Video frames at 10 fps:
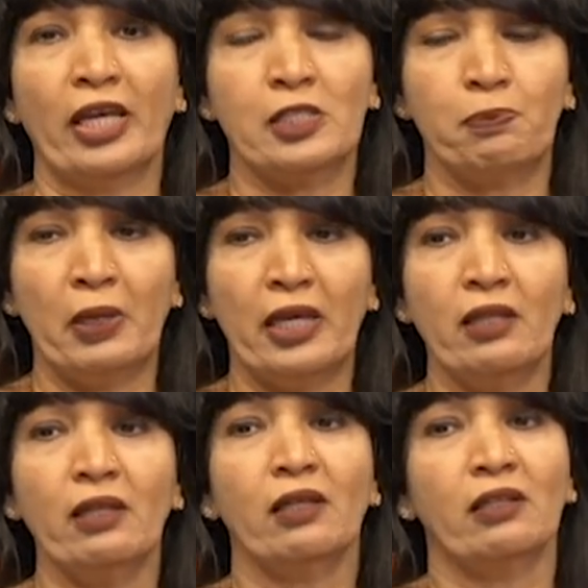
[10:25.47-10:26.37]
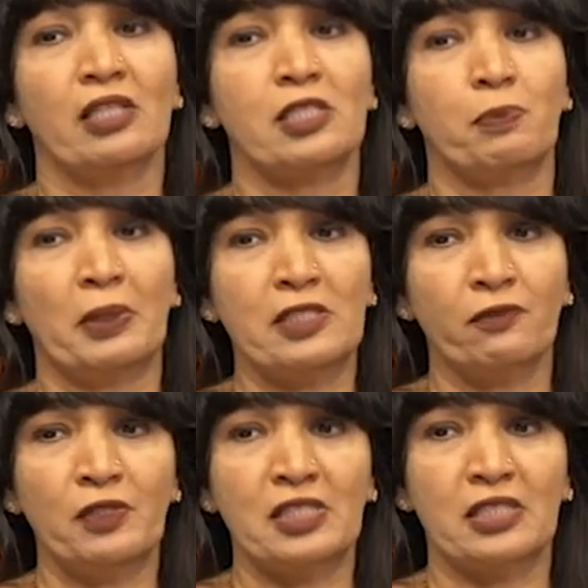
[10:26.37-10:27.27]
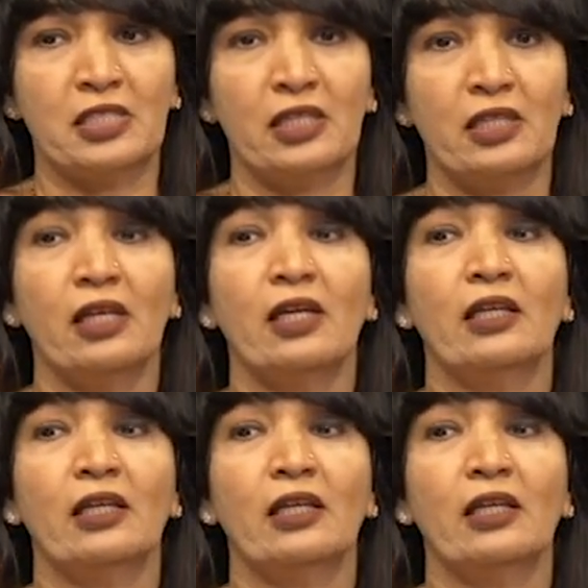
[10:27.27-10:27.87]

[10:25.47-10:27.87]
explain the specificity